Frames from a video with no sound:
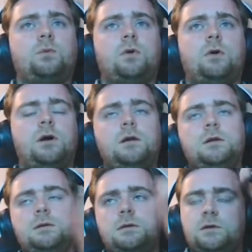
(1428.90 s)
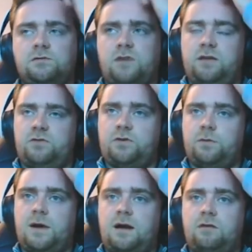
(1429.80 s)
were 5 under
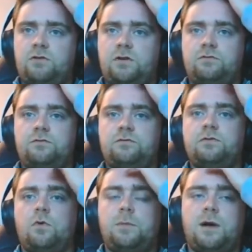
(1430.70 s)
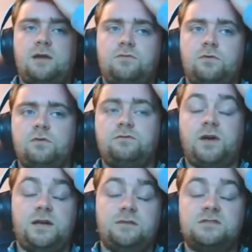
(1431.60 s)
par for the 4 par
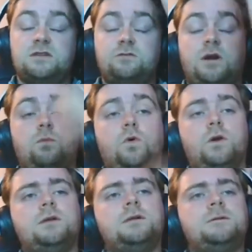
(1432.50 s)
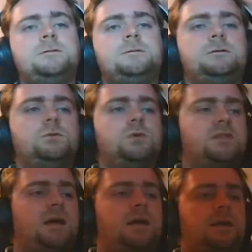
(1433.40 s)
5s in round 1 with
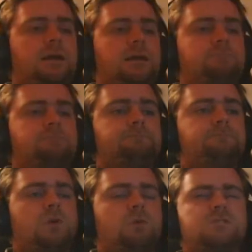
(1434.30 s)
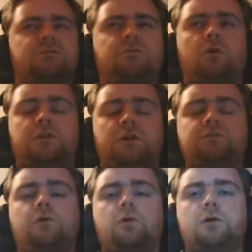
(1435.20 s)
that, or was it 4? No,
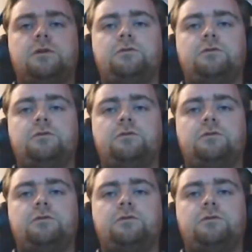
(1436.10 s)
4 under for the